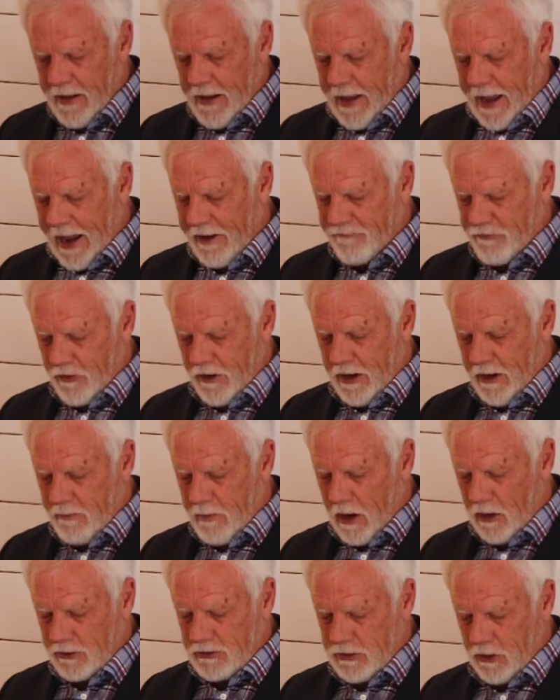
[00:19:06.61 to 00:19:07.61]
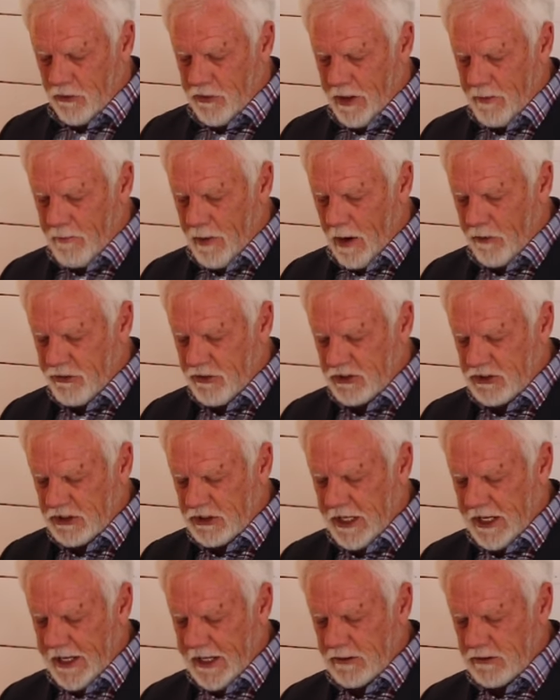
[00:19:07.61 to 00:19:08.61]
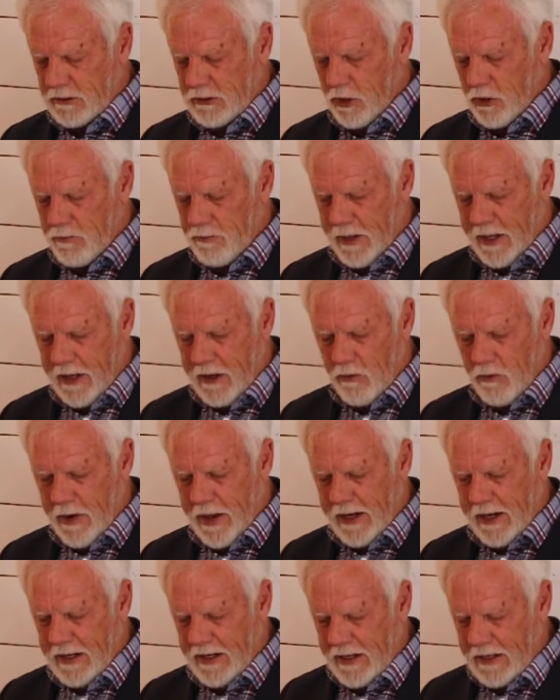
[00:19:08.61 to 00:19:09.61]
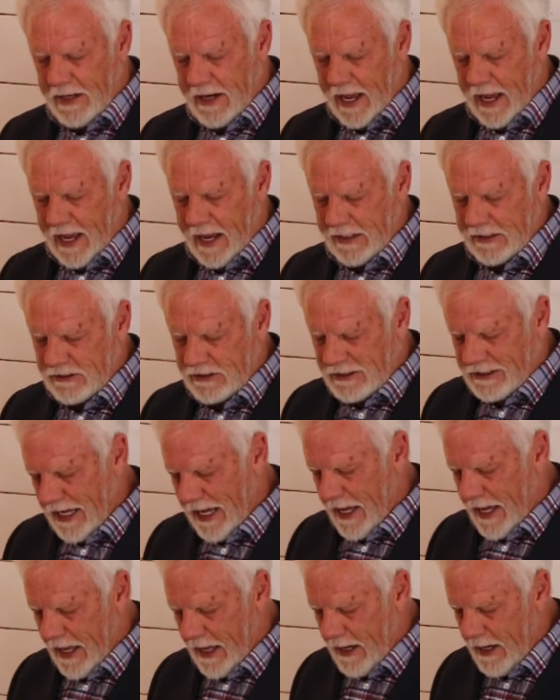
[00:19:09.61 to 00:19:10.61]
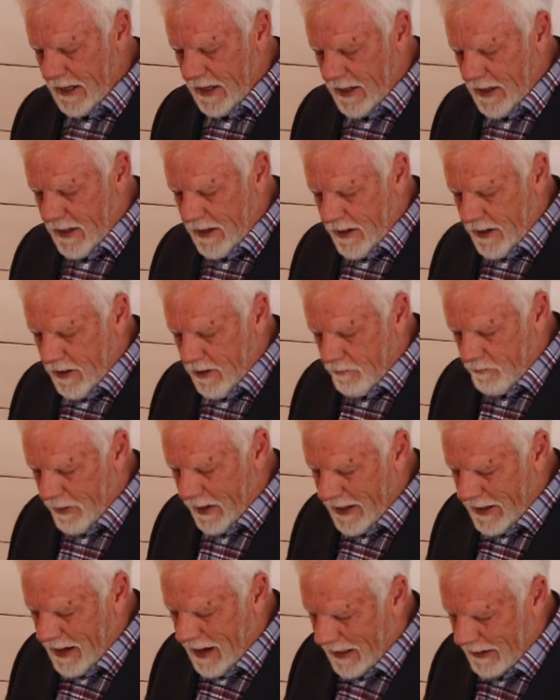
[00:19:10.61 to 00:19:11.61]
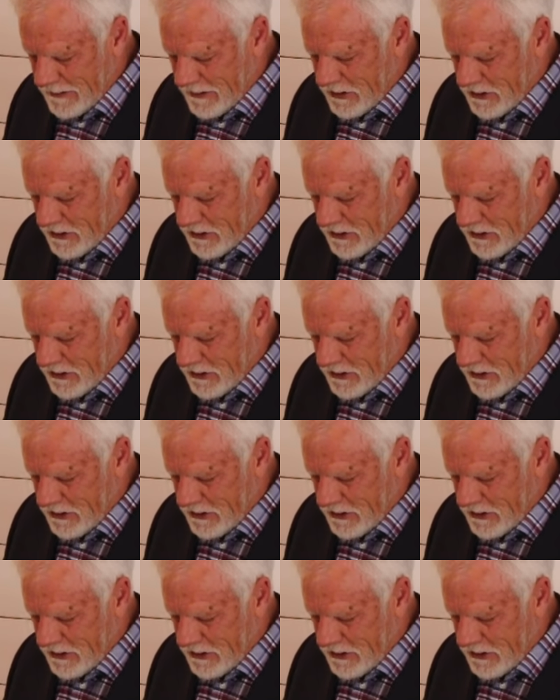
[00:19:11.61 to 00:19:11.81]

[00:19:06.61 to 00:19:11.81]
After him also they brought the sixth, who being ready to die said, Be not